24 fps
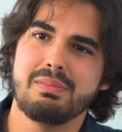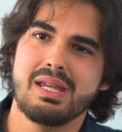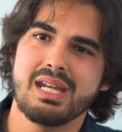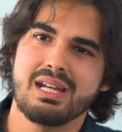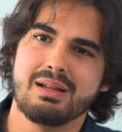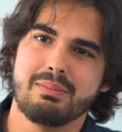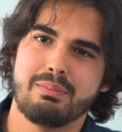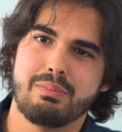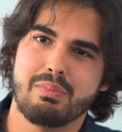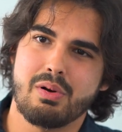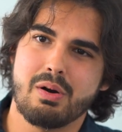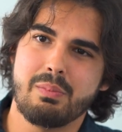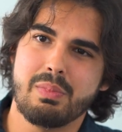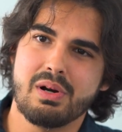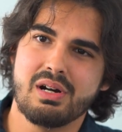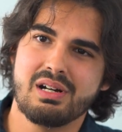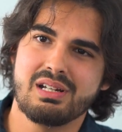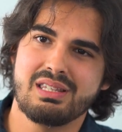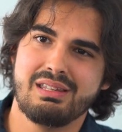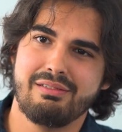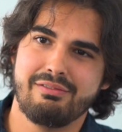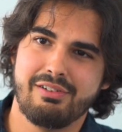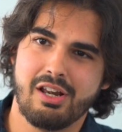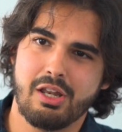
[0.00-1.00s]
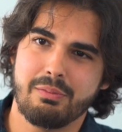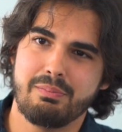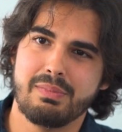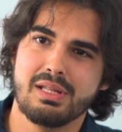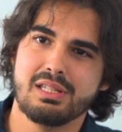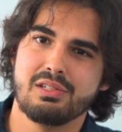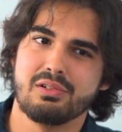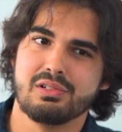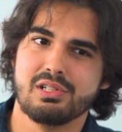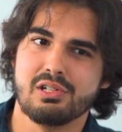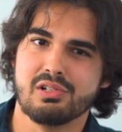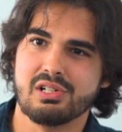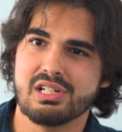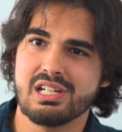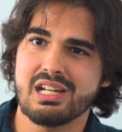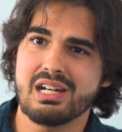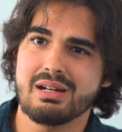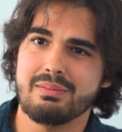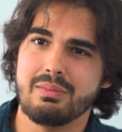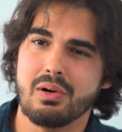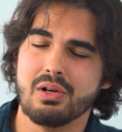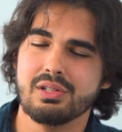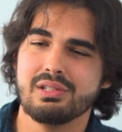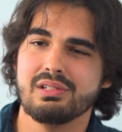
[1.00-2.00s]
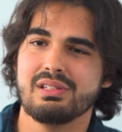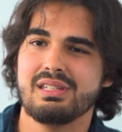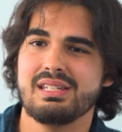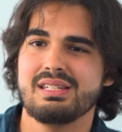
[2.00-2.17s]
make a proper development on your data model,